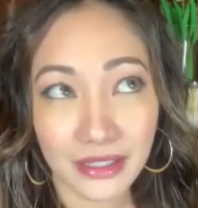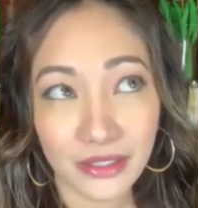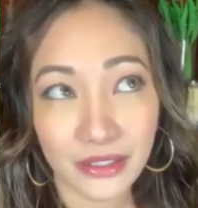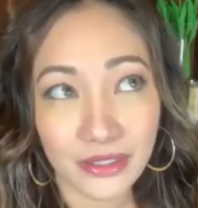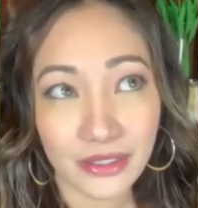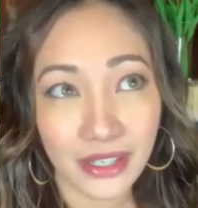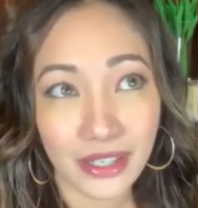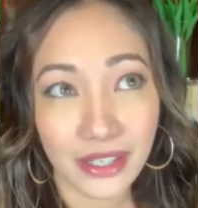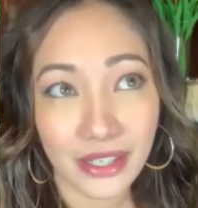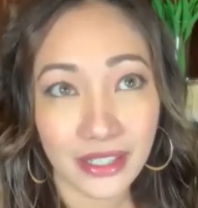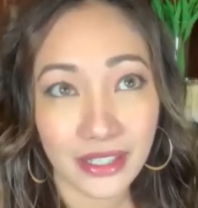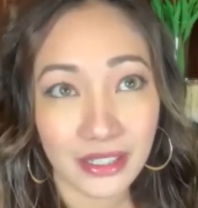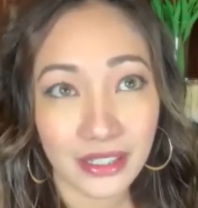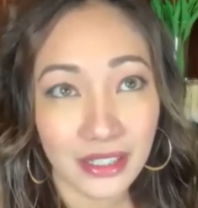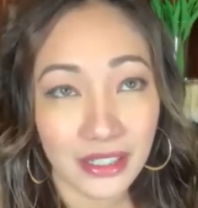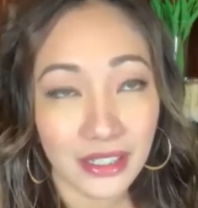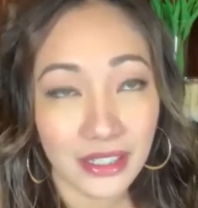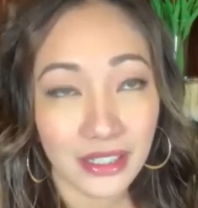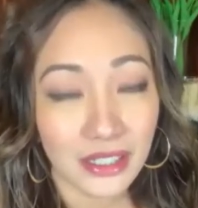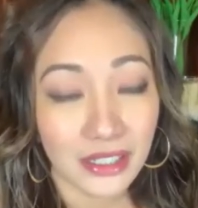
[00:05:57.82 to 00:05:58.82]
they're like,
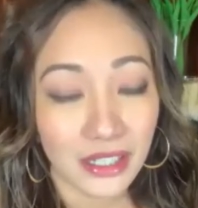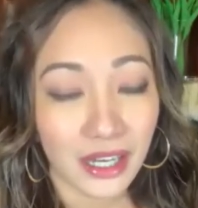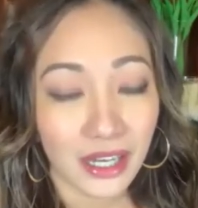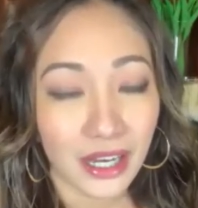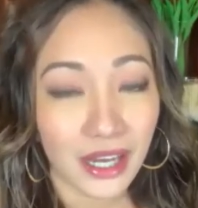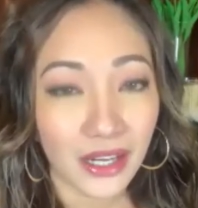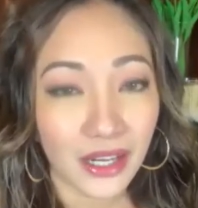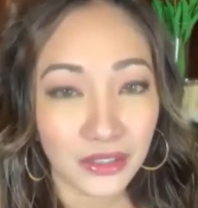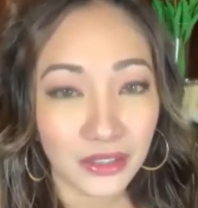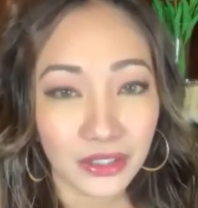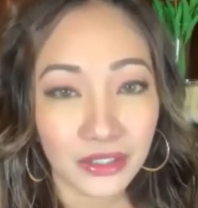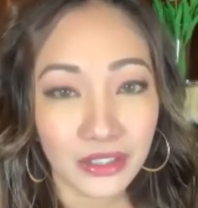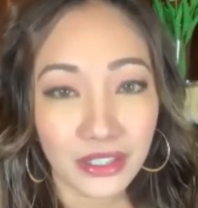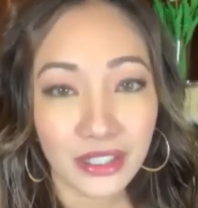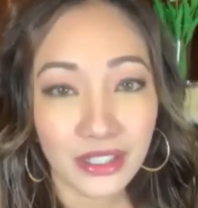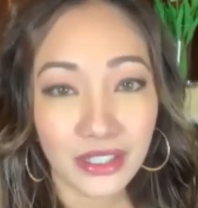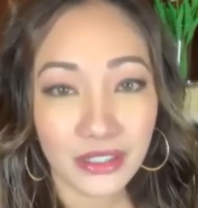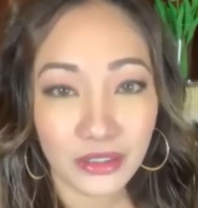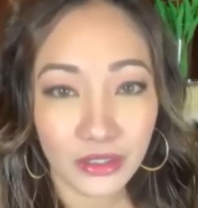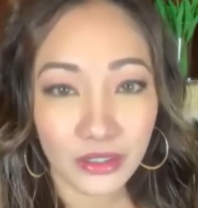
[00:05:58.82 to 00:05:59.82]
how could
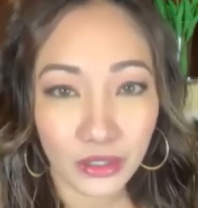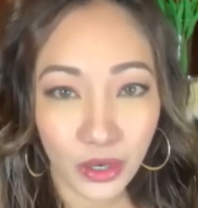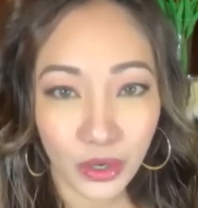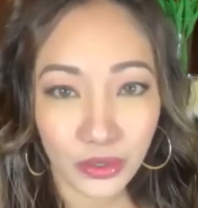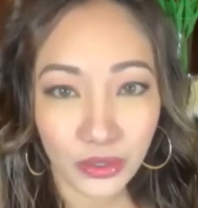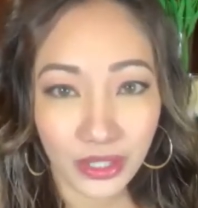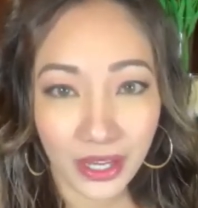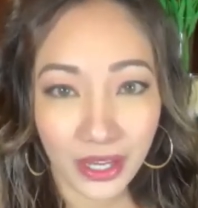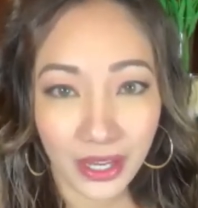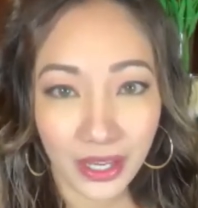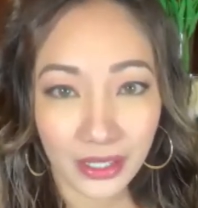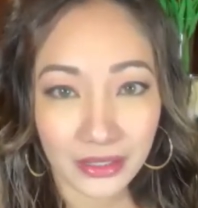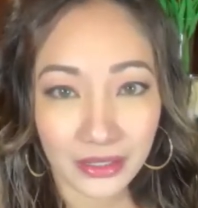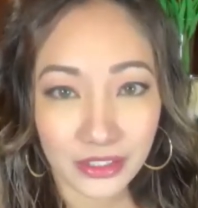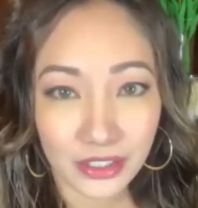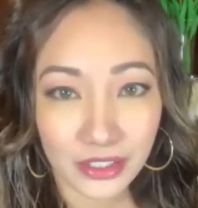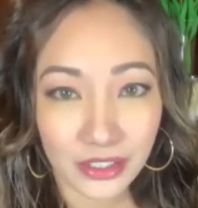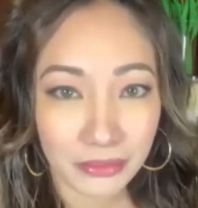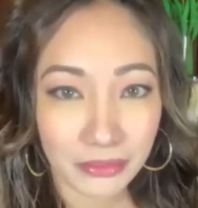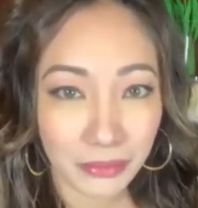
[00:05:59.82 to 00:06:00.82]
he know that
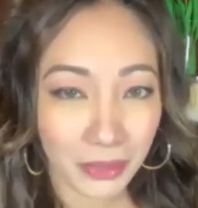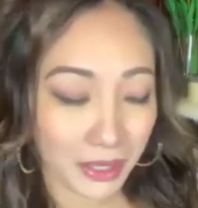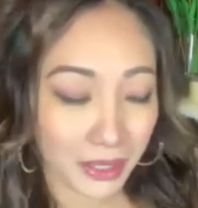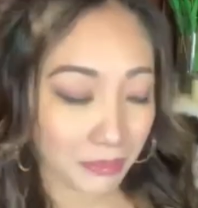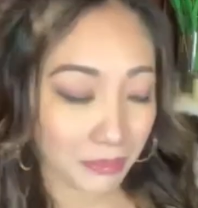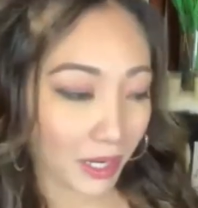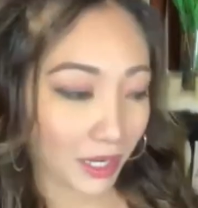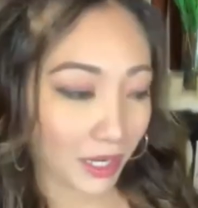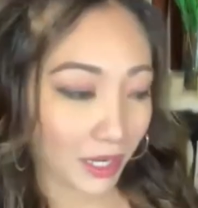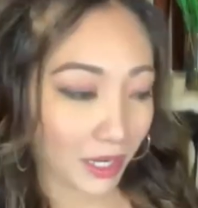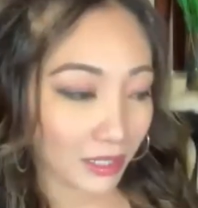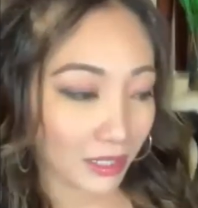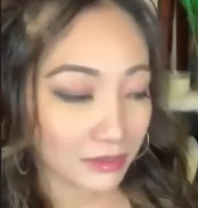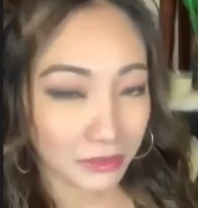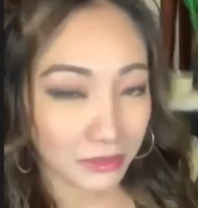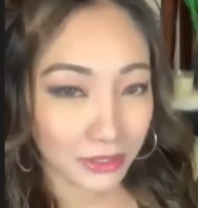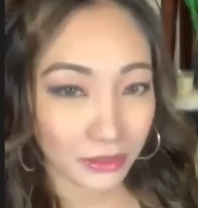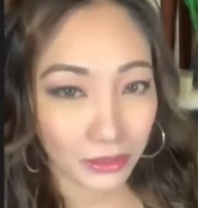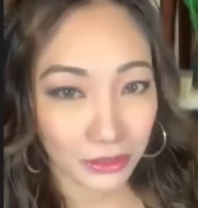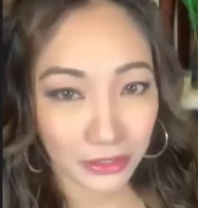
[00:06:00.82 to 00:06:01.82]
just by
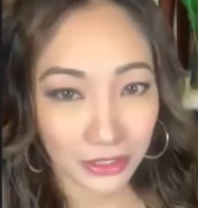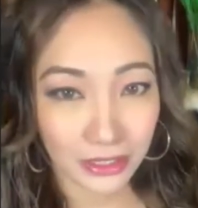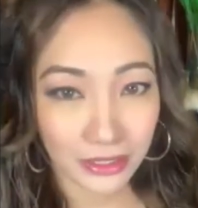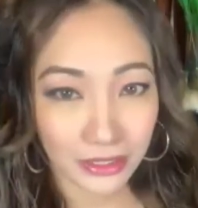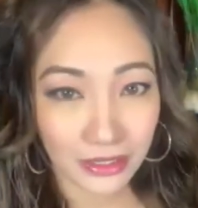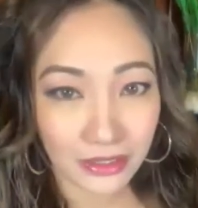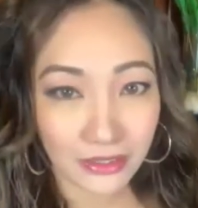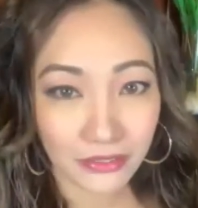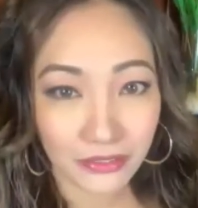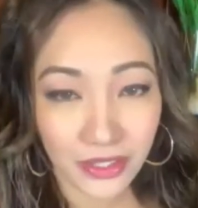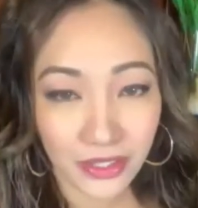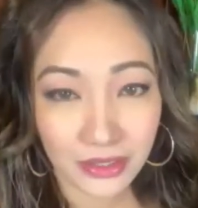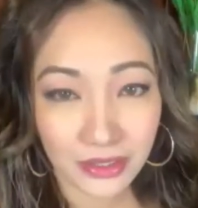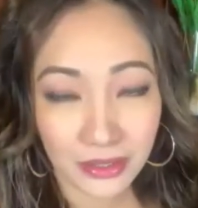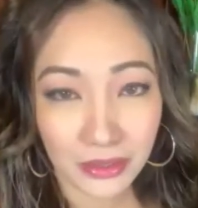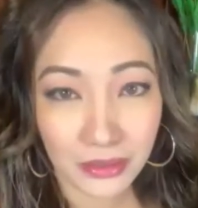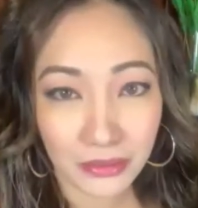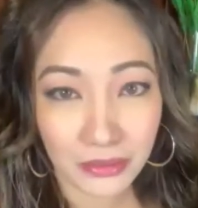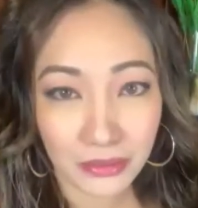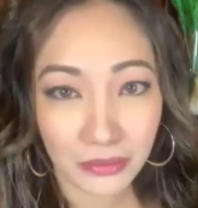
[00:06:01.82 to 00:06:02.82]
possibly looking at the
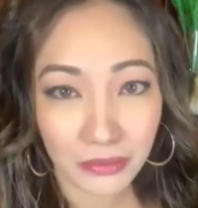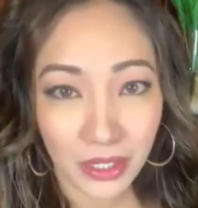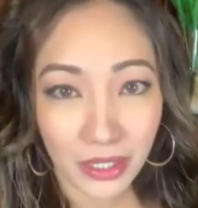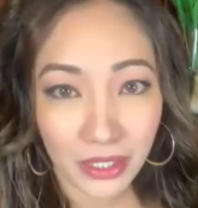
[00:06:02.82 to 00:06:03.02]
victim?